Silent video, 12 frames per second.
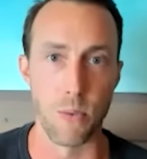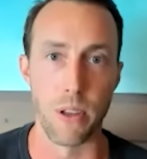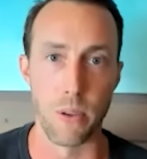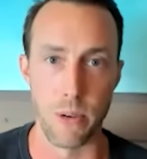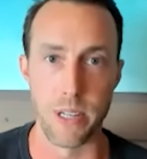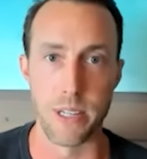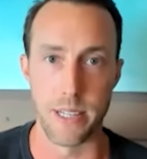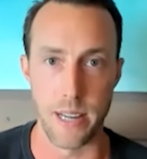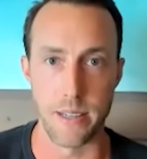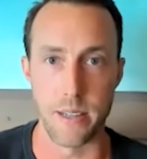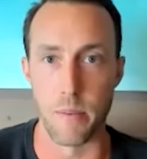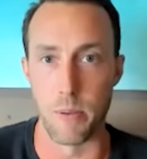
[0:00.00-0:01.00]
That's one of the
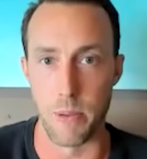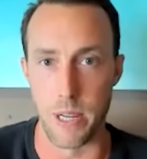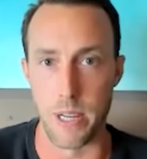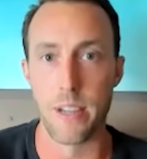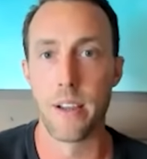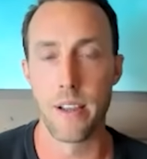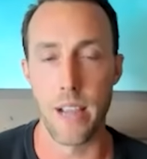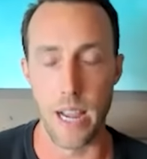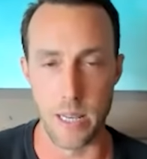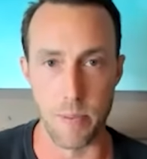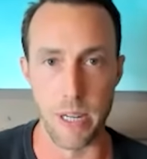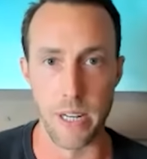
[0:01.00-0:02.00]
reasons SWP
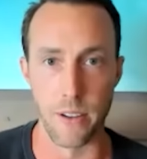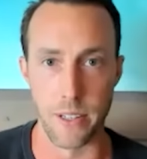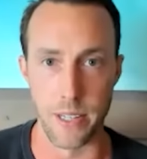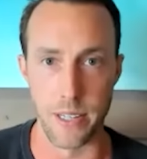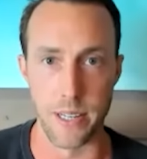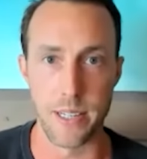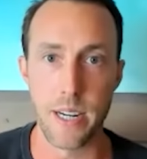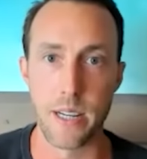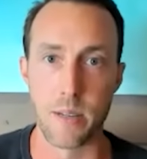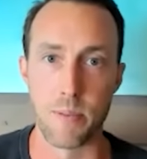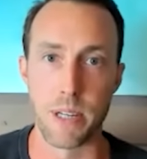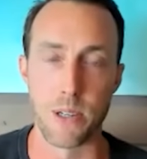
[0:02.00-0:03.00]
has been able to
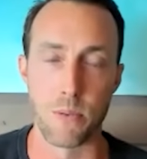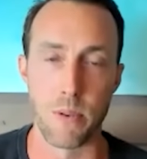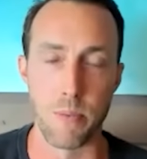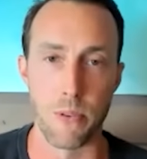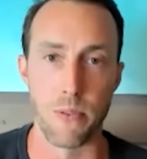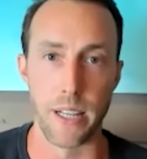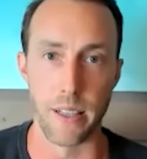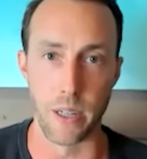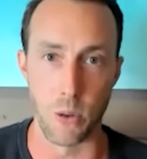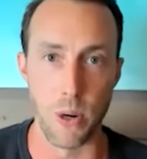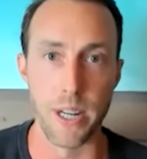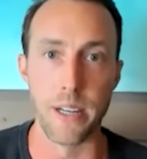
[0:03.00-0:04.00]
succeed, is because we
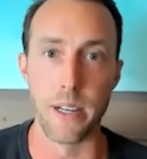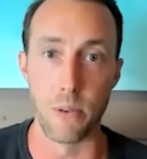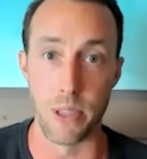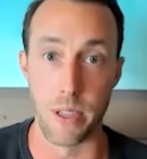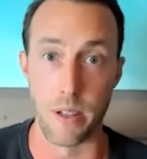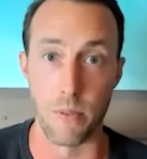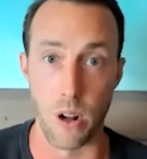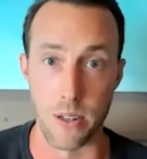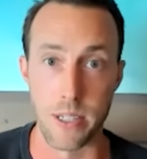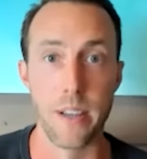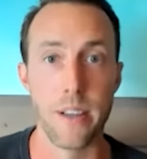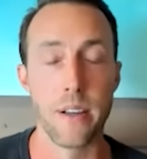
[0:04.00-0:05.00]
provide liquidity within
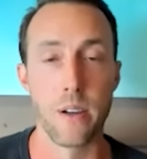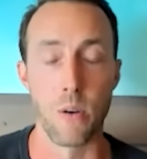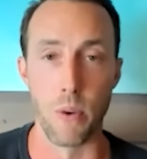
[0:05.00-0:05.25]
the vault.